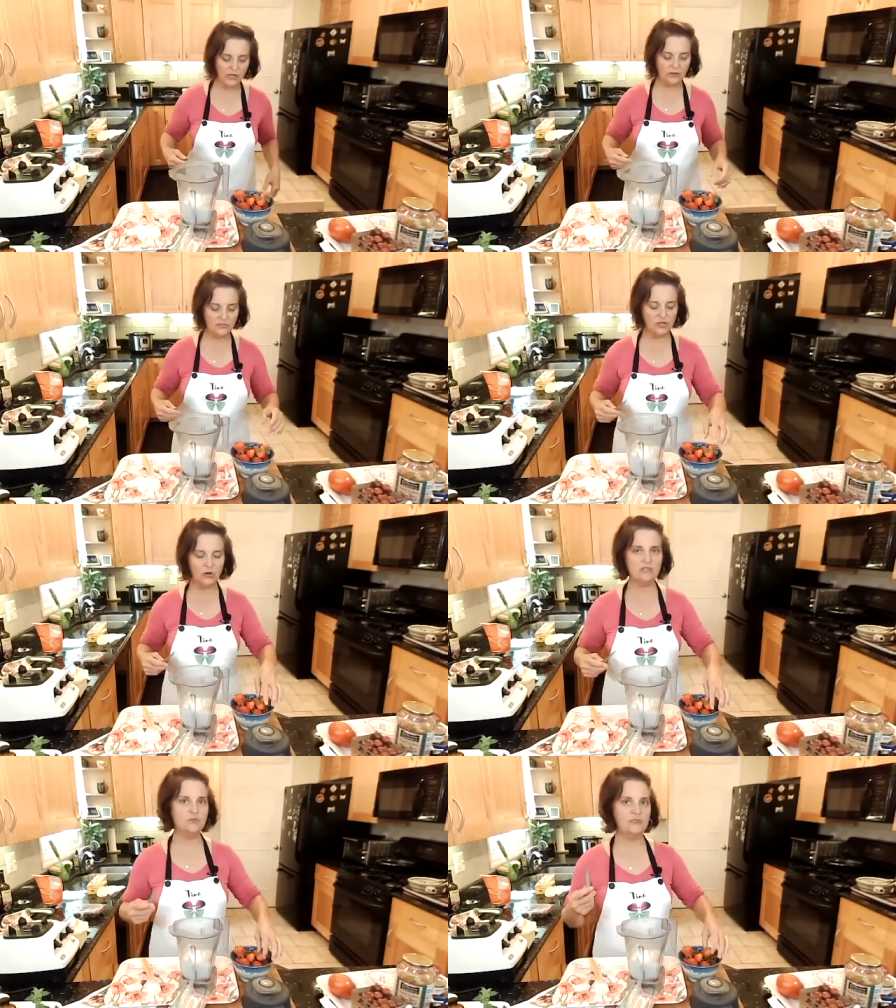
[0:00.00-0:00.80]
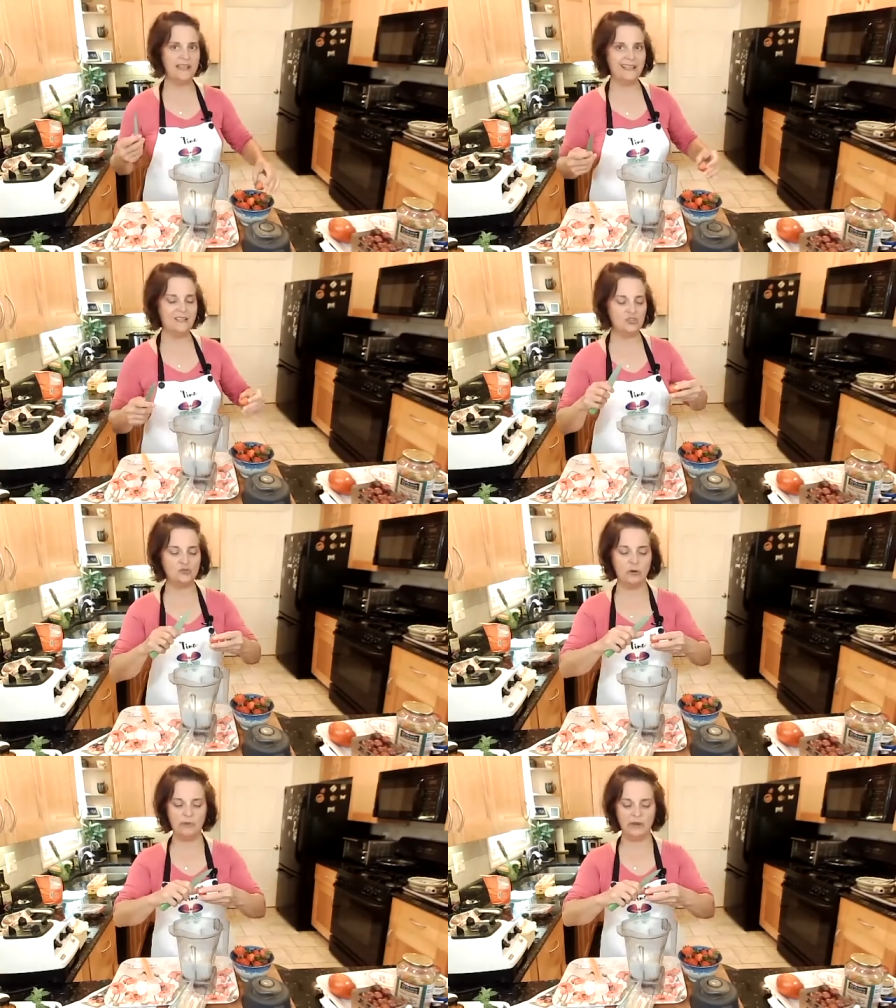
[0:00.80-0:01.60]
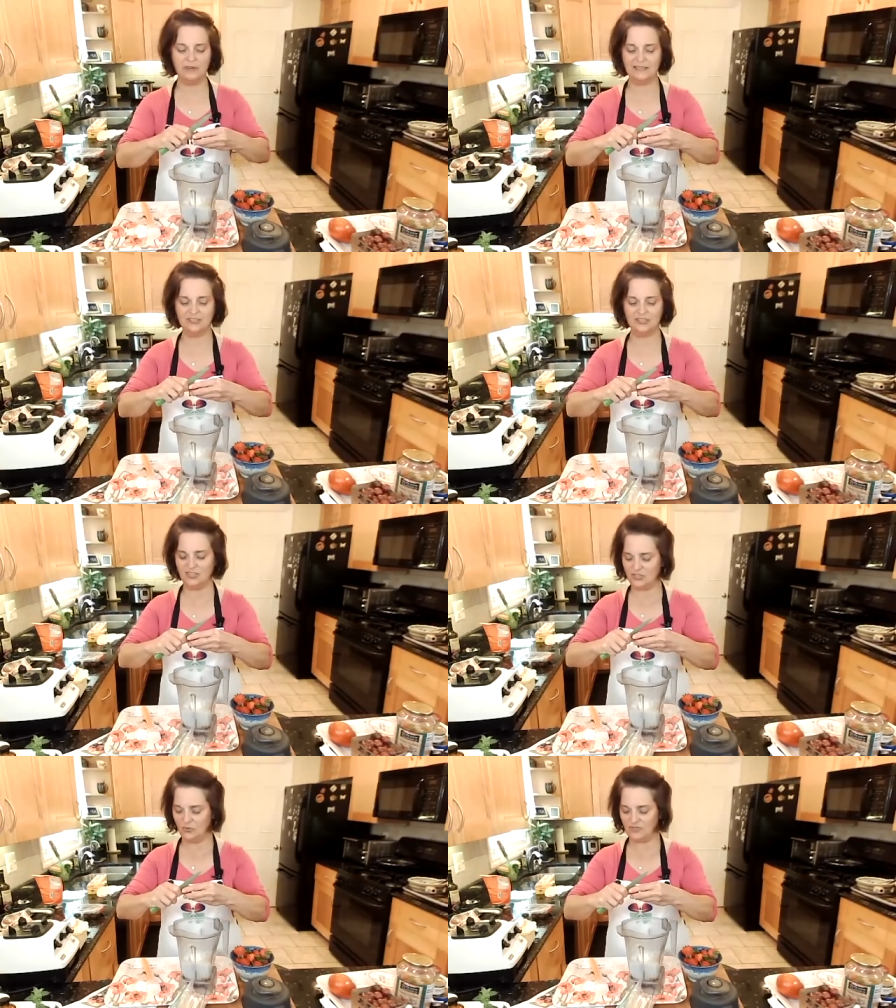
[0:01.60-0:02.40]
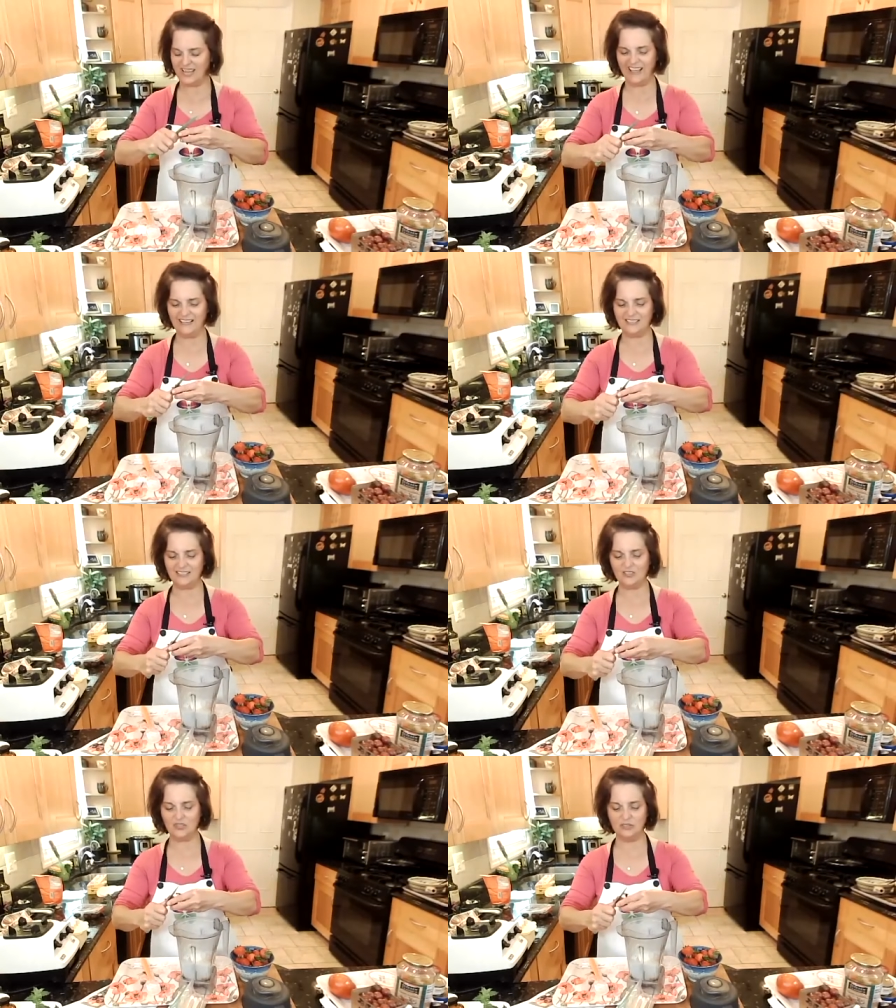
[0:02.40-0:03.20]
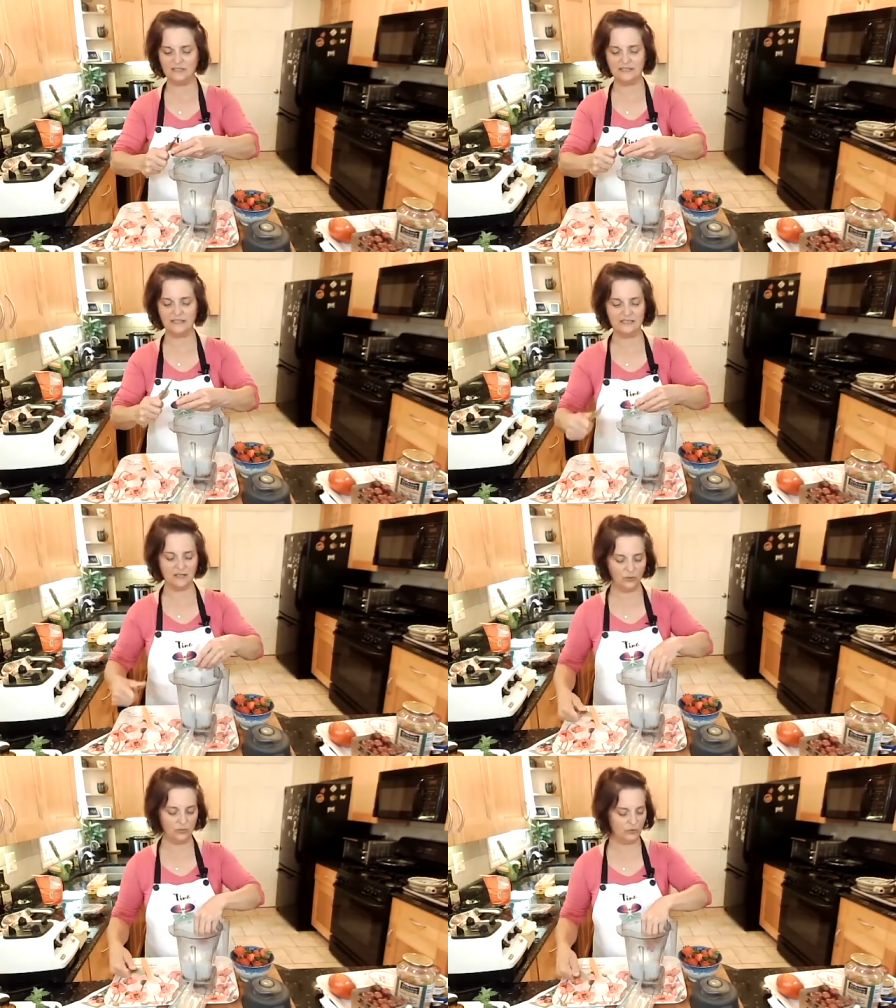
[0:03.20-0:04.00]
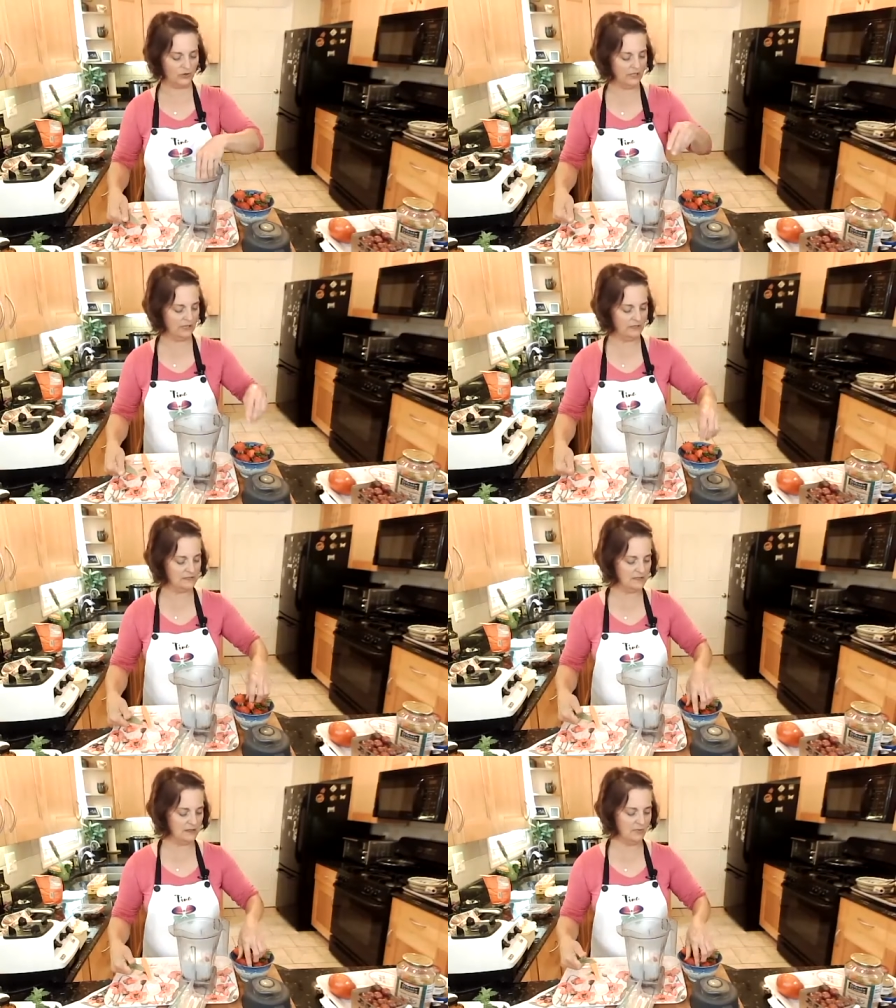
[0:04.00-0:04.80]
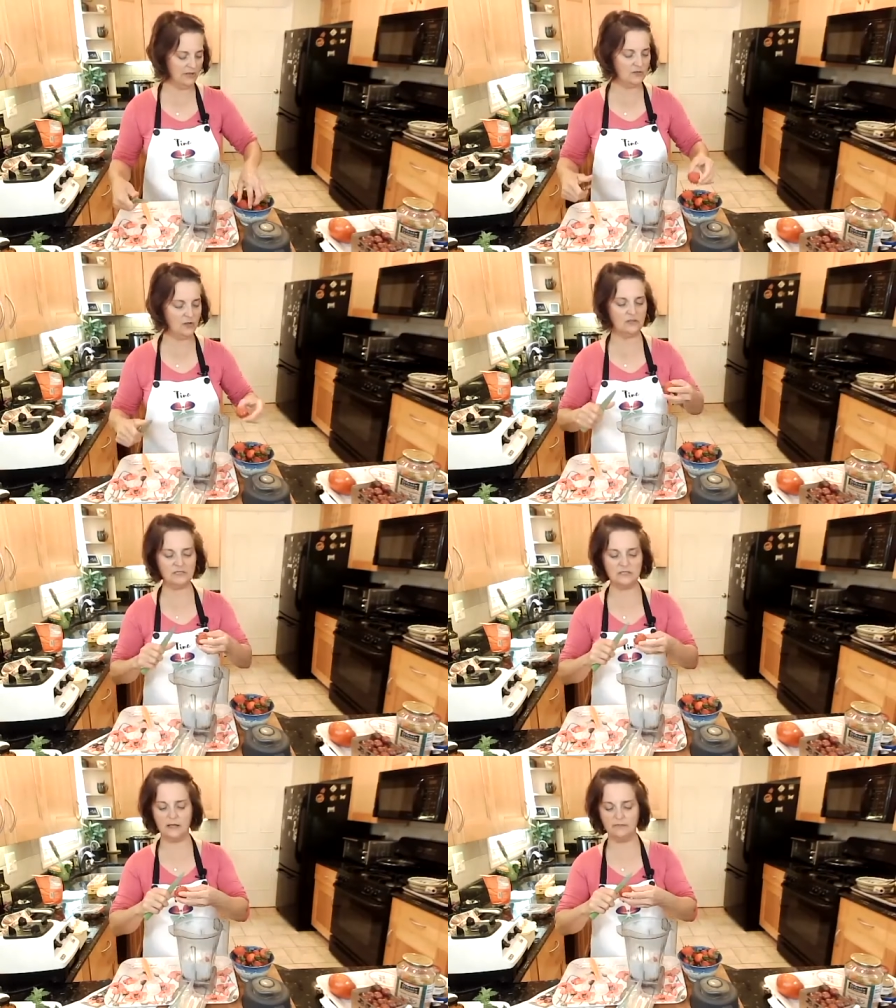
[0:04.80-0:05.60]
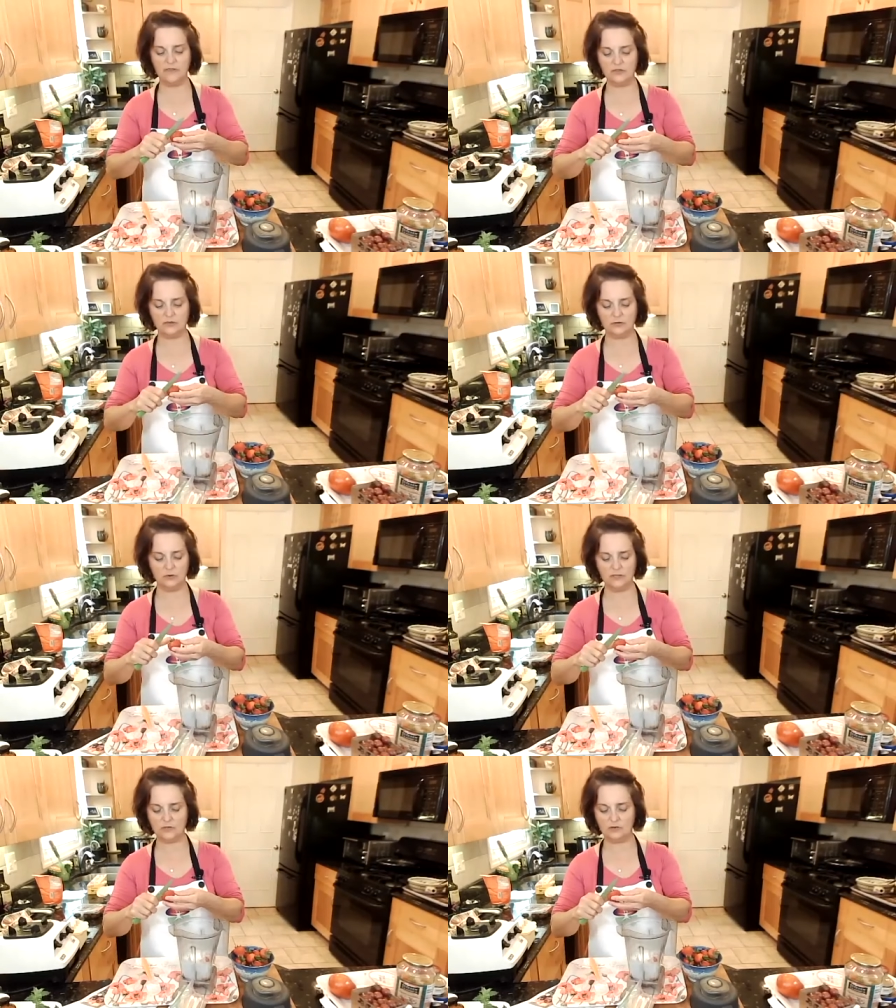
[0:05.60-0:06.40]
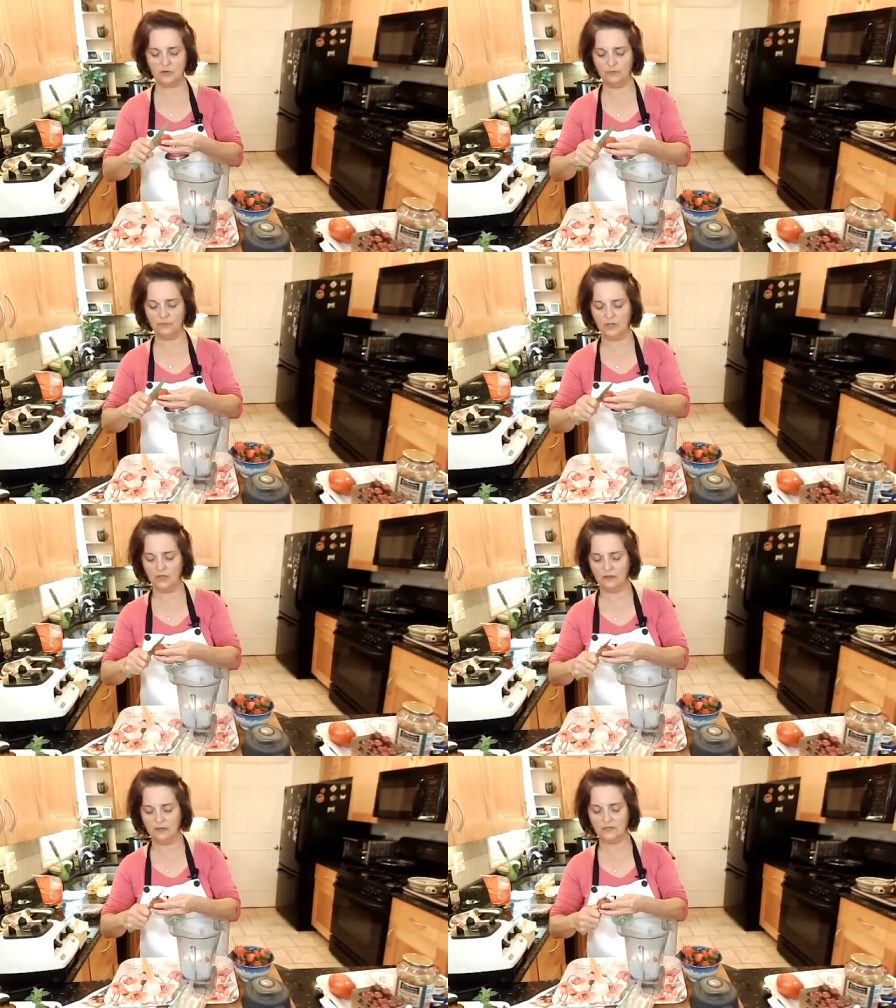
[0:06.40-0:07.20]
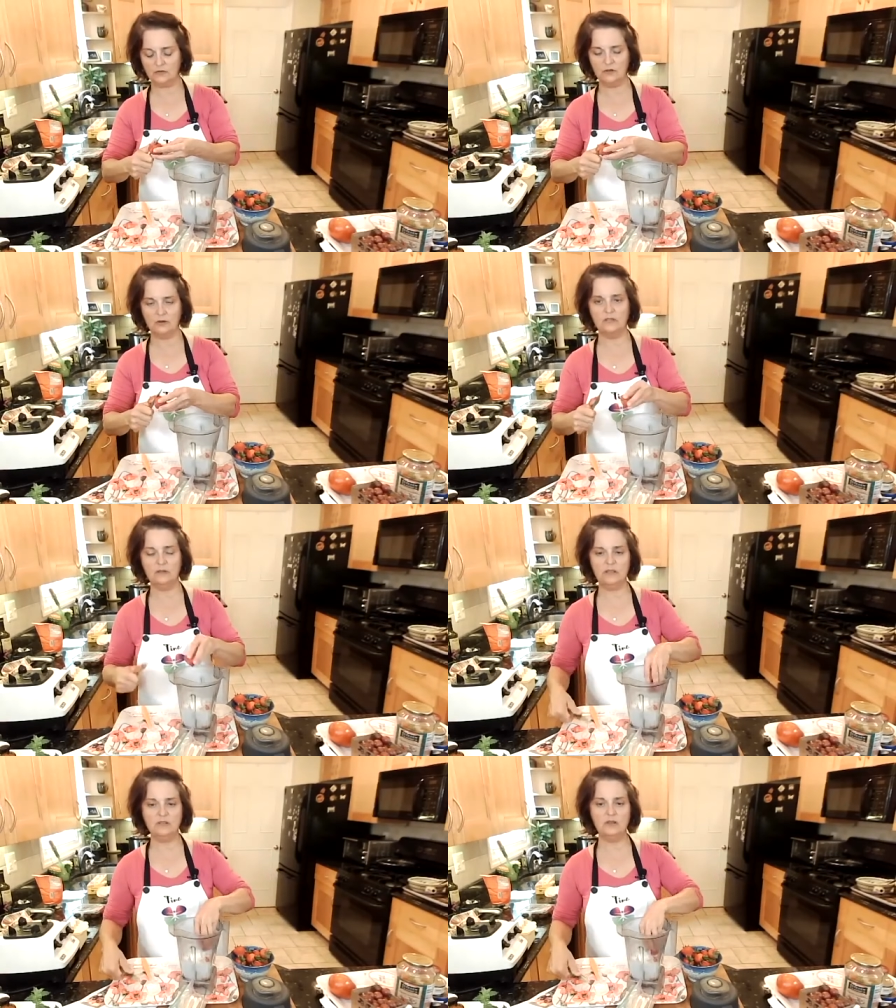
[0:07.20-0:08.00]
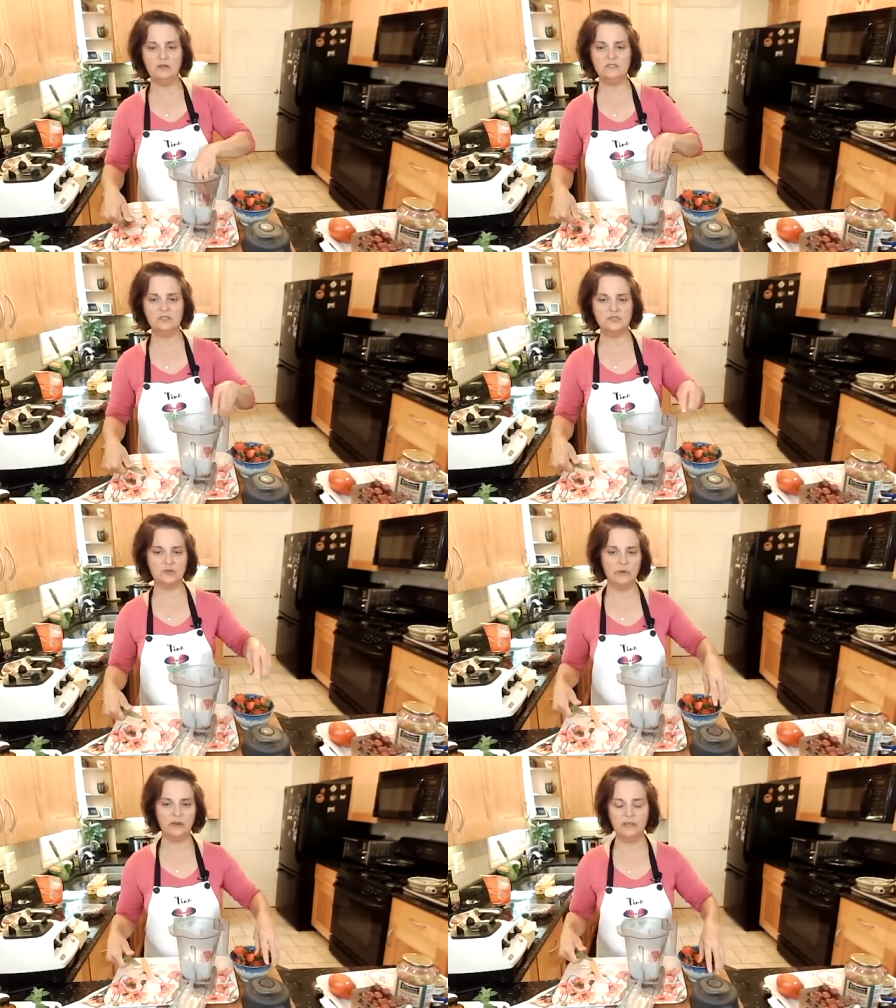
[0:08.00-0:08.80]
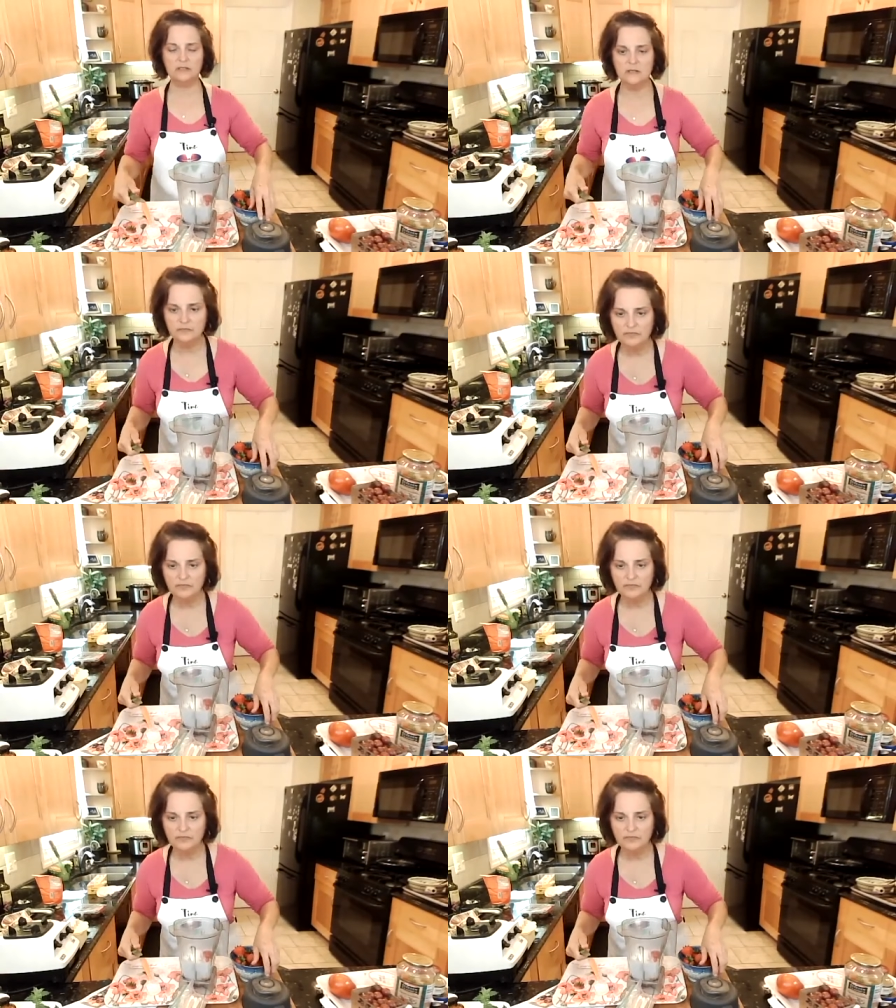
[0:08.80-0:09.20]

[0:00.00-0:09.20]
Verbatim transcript: here has noticed when they eat strawberries, they just don't taste as good as they did when we were kids? Does anybody notice that? Yes or no? Yes or no? Yes or no? Anybody notice the strawberries?